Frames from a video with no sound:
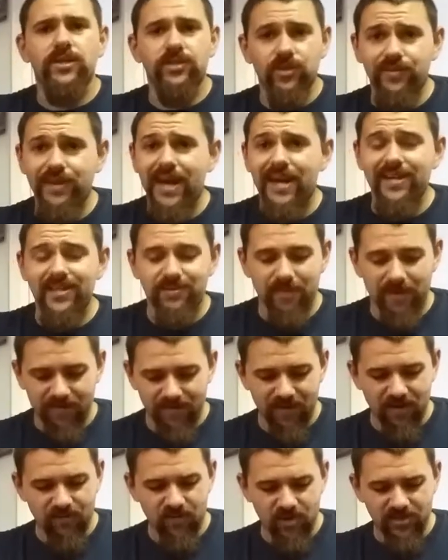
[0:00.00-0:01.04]
So that is my
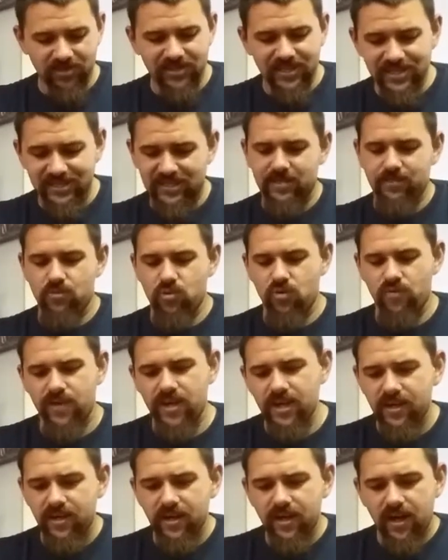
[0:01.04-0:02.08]
favorite Disney
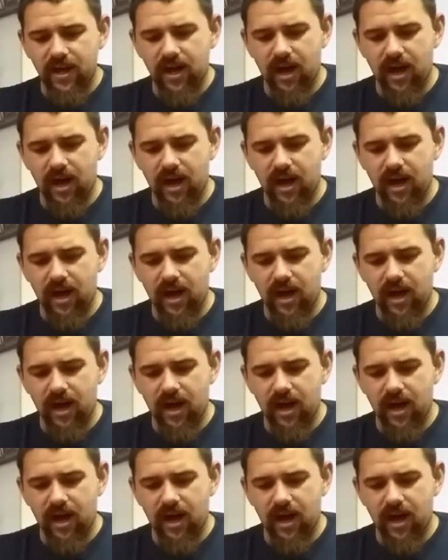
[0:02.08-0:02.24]
movie.